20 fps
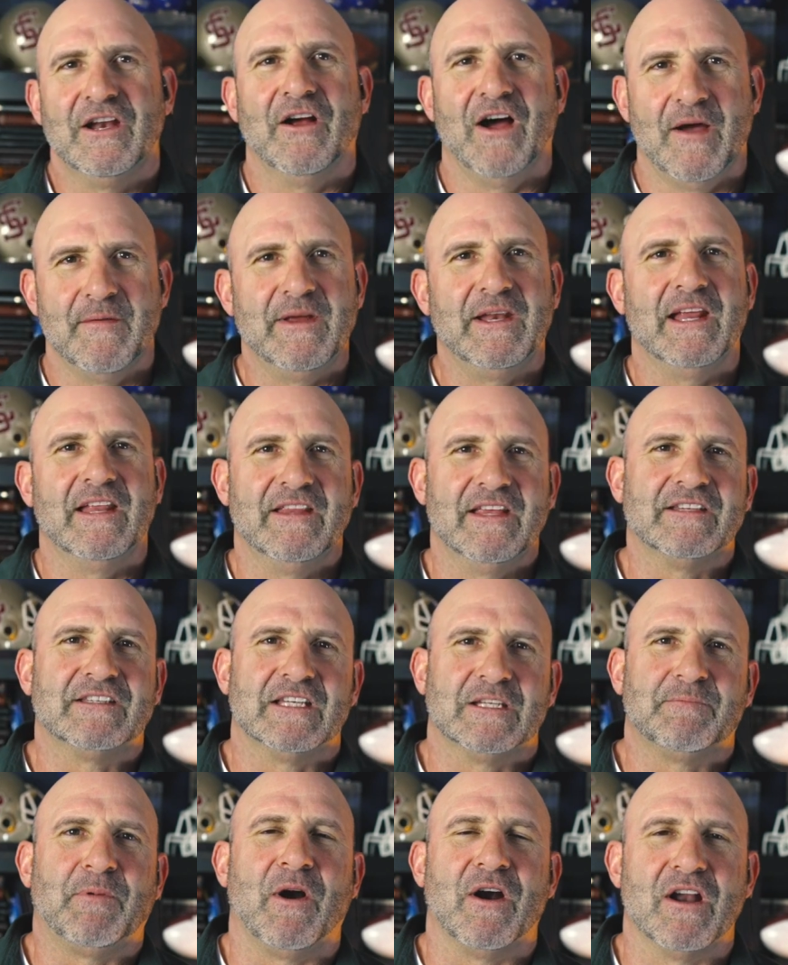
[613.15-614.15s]
know, I mean, and this right.
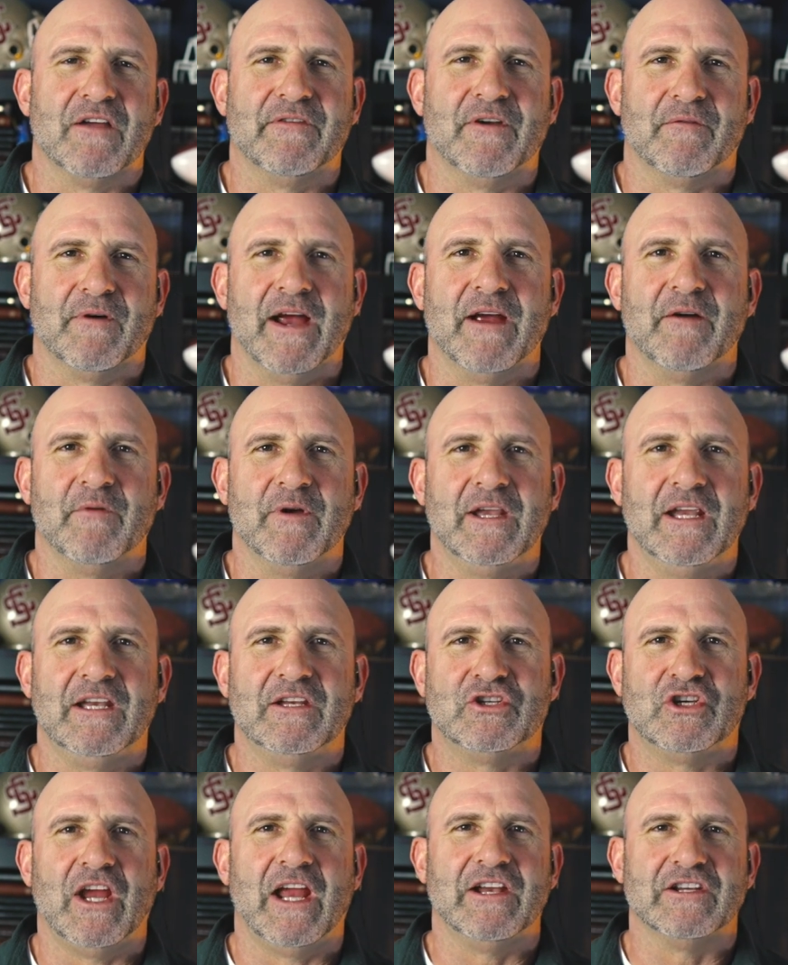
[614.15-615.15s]
is part of it, right? We need to
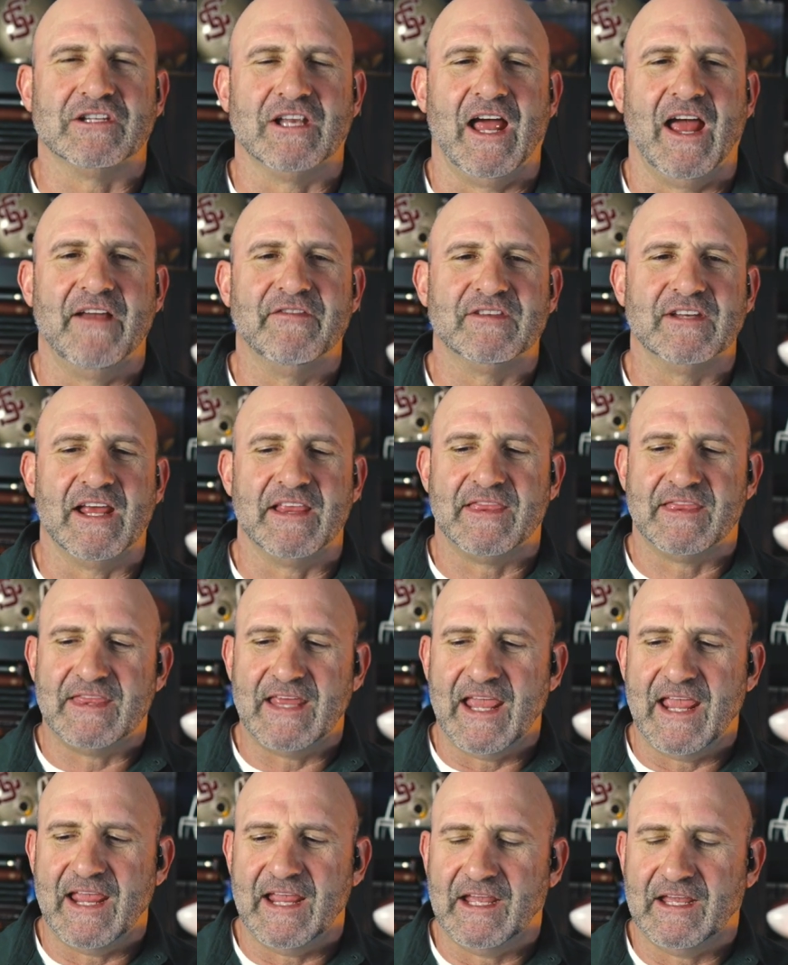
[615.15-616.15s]
change lives. And I
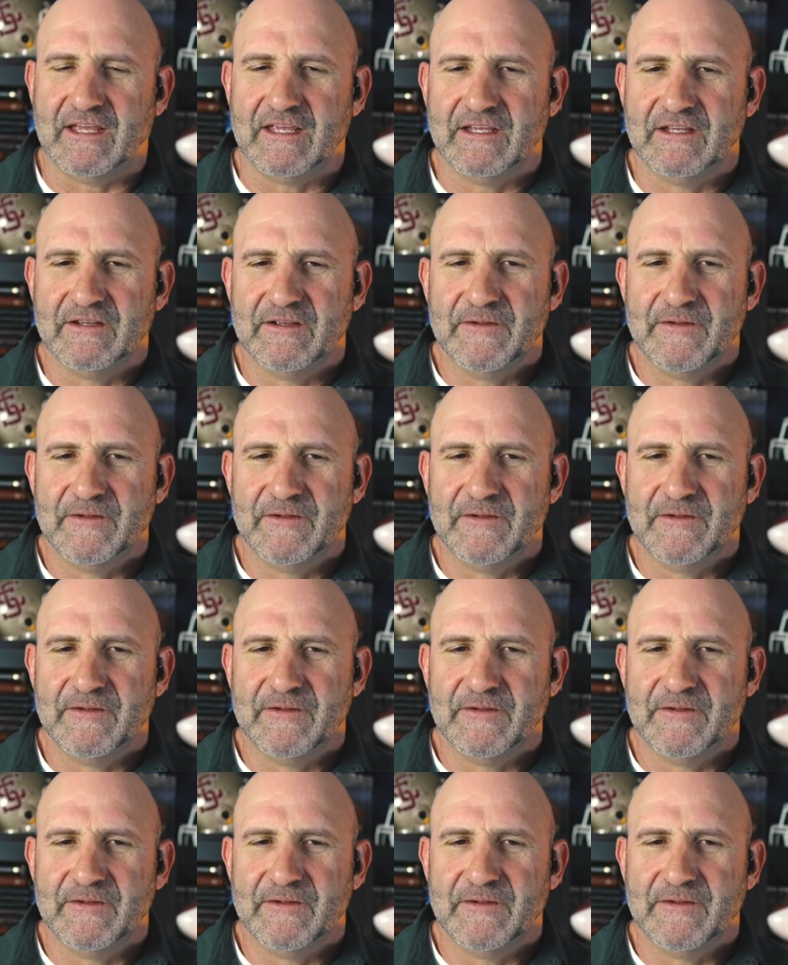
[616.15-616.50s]
think,